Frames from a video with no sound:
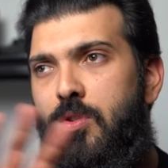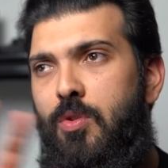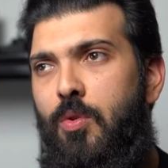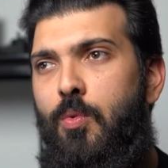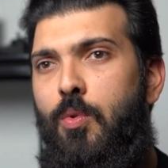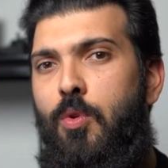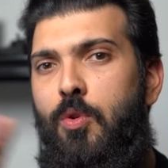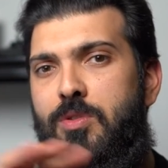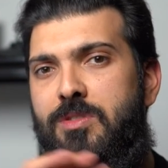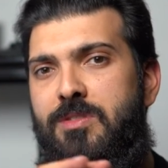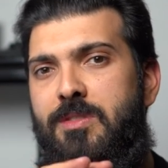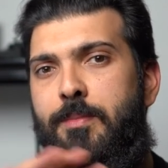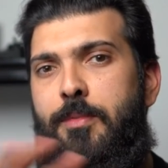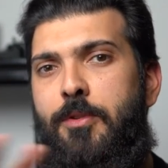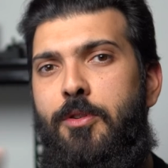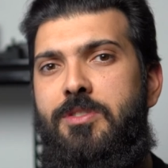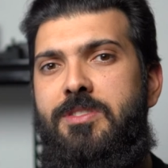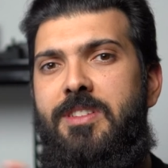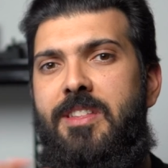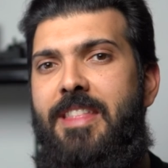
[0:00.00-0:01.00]
towards the
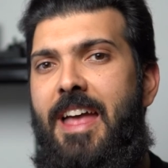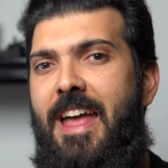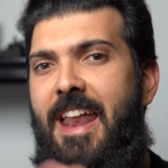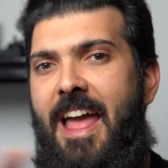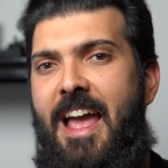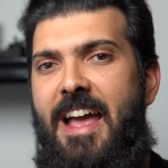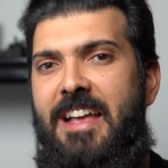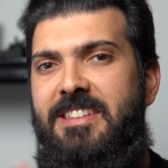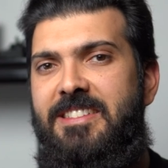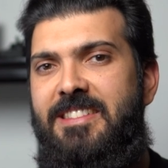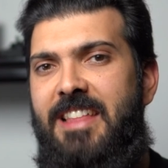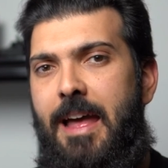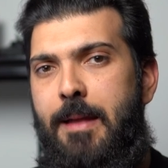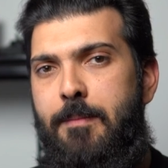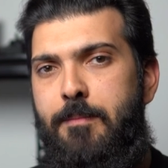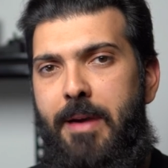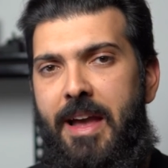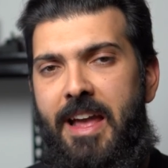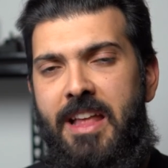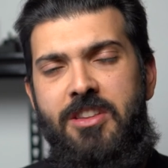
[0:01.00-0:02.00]
person that has
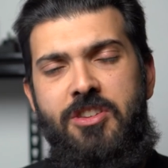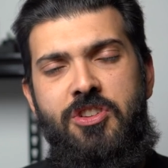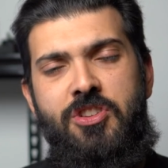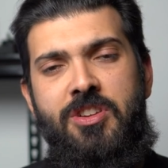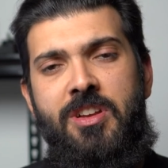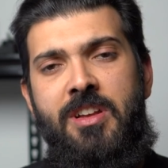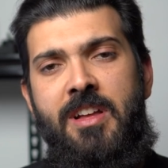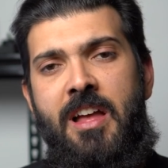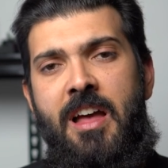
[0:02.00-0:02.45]
that badge.